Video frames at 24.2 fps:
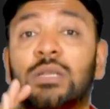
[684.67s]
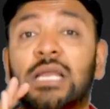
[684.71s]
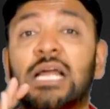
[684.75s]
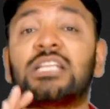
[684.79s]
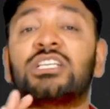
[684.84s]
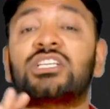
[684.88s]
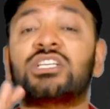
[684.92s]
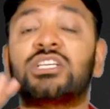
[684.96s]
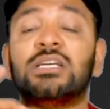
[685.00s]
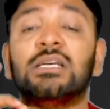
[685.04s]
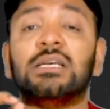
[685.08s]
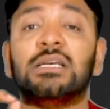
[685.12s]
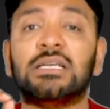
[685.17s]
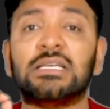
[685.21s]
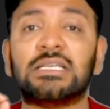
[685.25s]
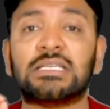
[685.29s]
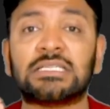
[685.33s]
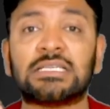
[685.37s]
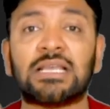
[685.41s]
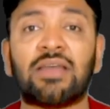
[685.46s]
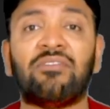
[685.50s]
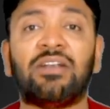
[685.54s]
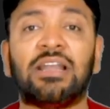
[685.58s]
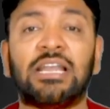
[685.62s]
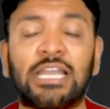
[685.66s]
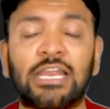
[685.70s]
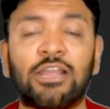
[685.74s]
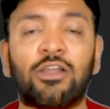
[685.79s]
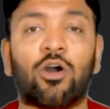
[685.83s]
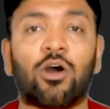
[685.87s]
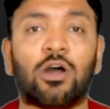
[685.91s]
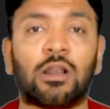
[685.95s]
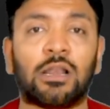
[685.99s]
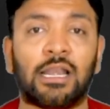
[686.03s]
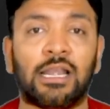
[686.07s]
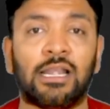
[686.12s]
touch
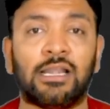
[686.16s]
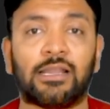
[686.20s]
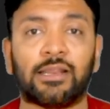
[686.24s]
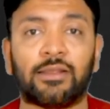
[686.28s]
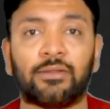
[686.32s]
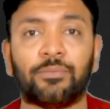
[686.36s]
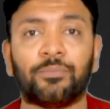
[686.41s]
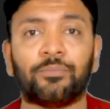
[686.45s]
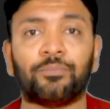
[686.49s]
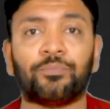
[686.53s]
70 or 80.